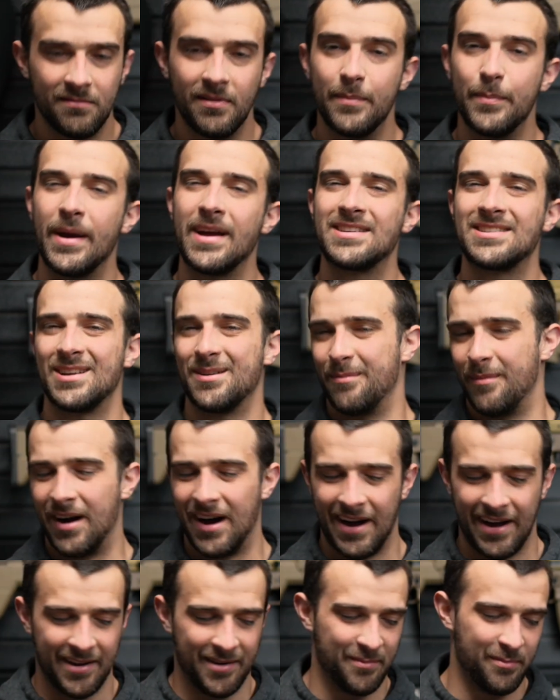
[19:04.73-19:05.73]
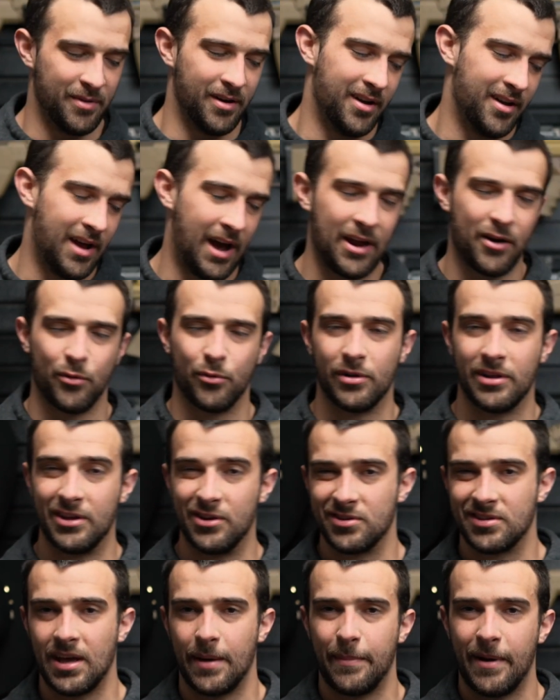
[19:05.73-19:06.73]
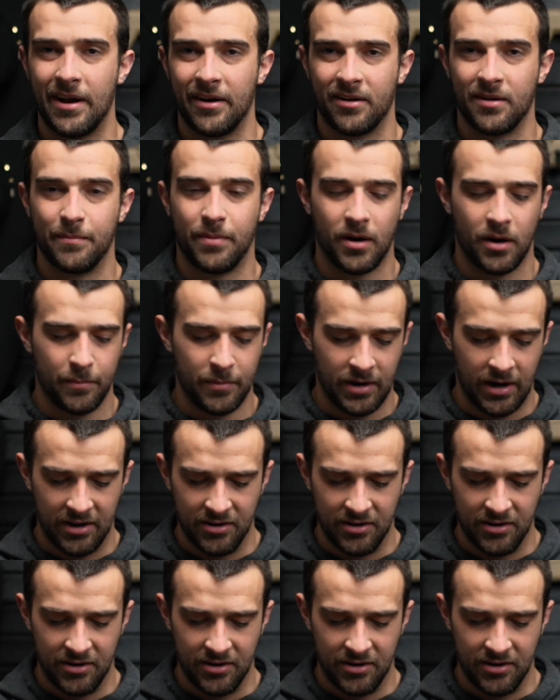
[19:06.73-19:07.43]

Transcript: It makes it mine, but I don't really use that battery compartment.